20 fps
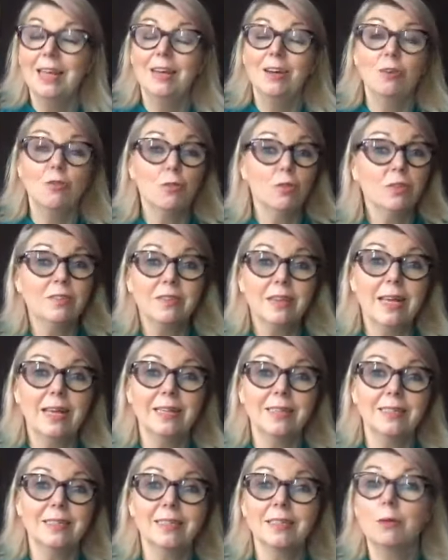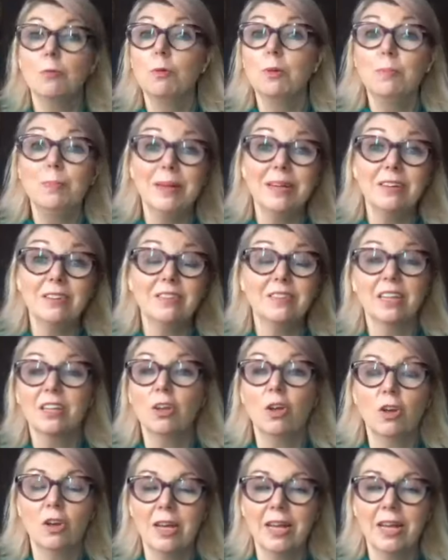cross-legged with beards and long